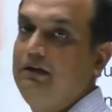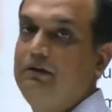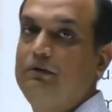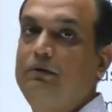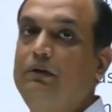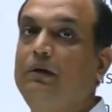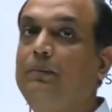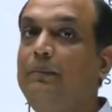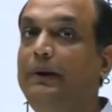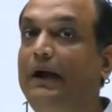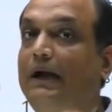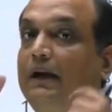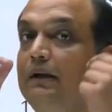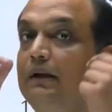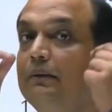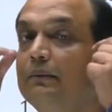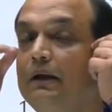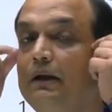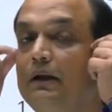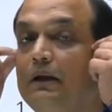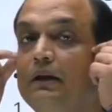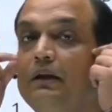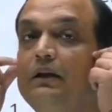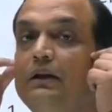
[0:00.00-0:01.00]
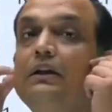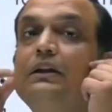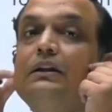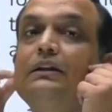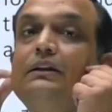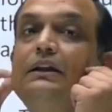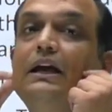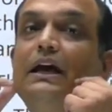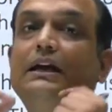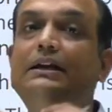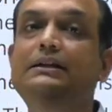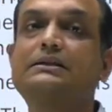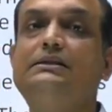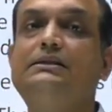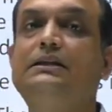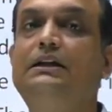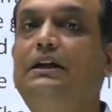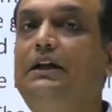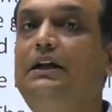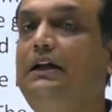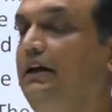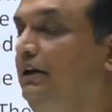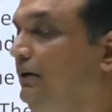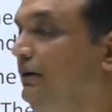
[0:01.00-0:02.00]
into the mandible. They are
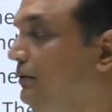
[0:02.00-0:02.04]
inserting